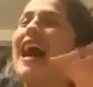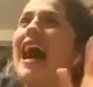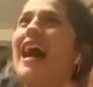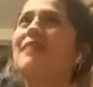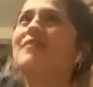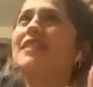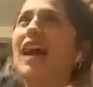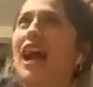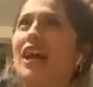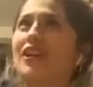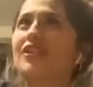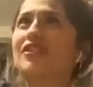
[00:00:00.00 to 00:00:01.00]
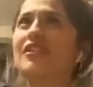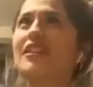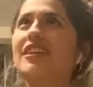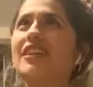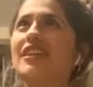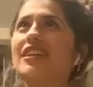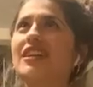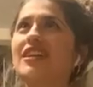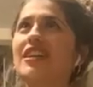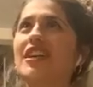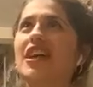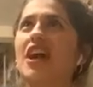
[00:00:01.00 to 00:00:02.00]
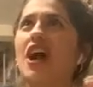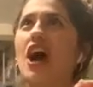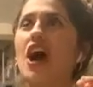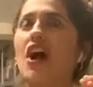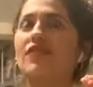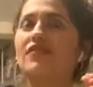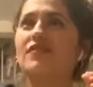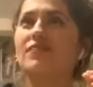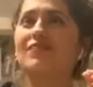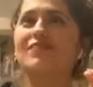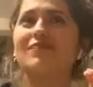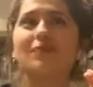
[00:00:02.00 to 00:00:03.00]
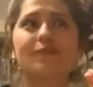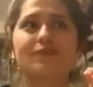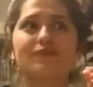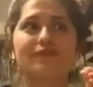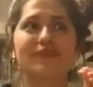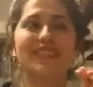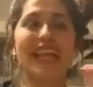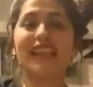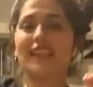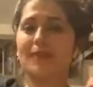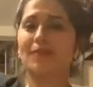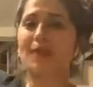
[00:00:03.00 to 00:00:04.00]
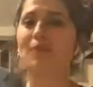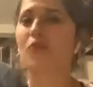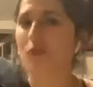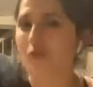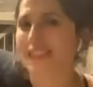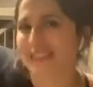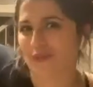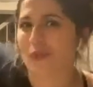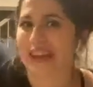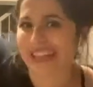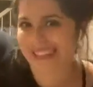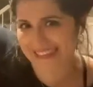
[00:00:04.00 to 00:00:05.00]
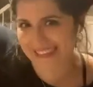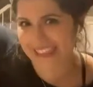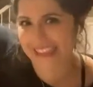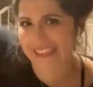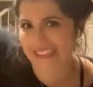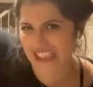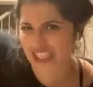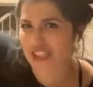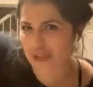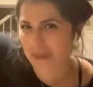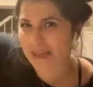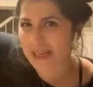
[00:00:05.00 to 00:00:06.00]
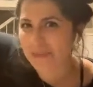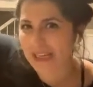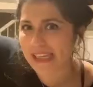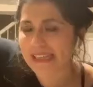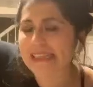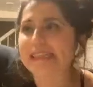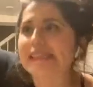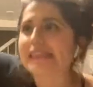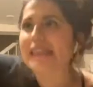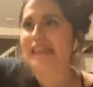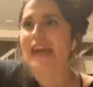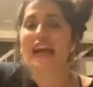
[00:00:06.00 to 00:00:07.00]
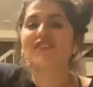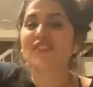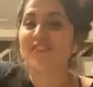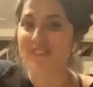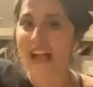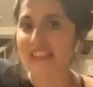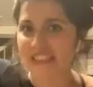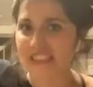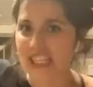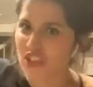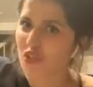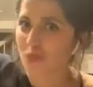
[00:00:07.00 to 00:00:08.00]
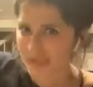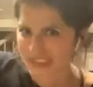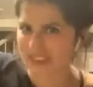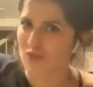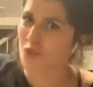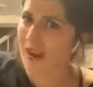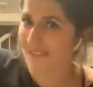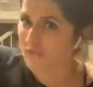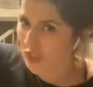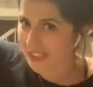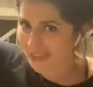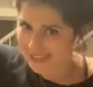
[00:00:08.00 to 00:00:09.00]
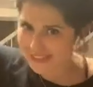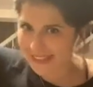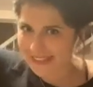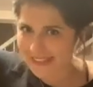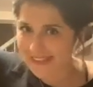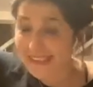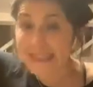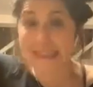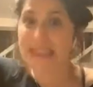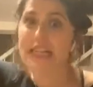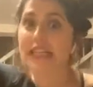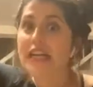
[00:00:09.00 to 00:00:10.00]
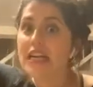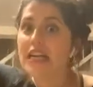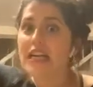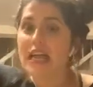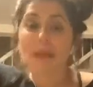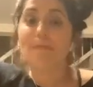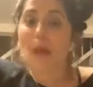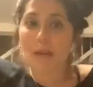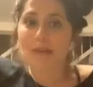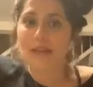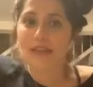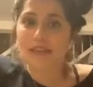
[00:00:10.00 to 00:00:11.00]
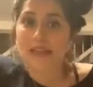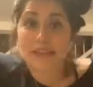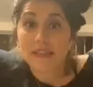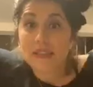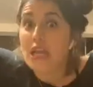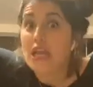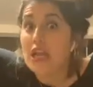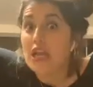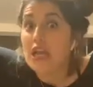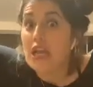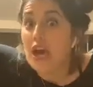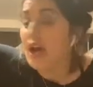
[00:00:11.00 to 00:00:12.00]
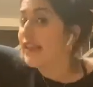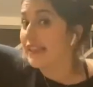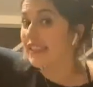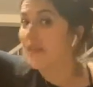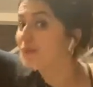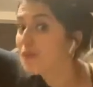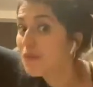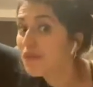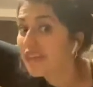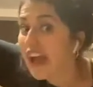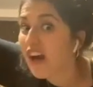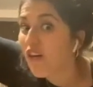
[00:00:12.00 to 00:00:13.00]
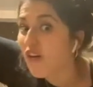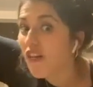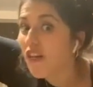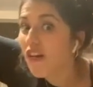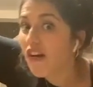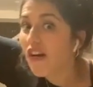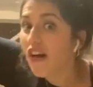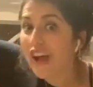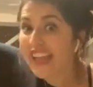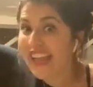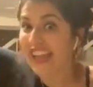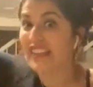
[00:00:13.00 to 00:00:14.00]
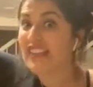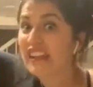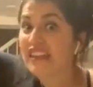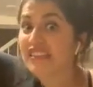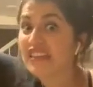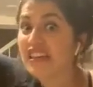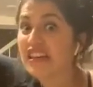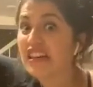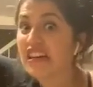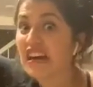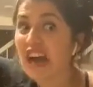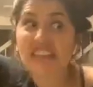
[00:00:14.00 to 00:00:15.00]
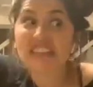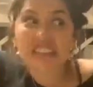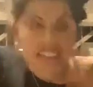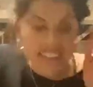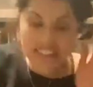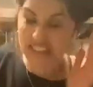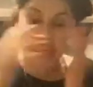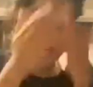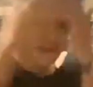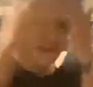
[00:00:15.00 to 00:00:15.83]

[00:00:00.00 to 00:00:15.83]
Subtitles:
I'm tired of telling people the reason why I sneezed. You know what I mean? It's like I have to validate the reason why I freaking sneezed. It's like in public, it's unacceptable now. I hate it. I sneeze and I'm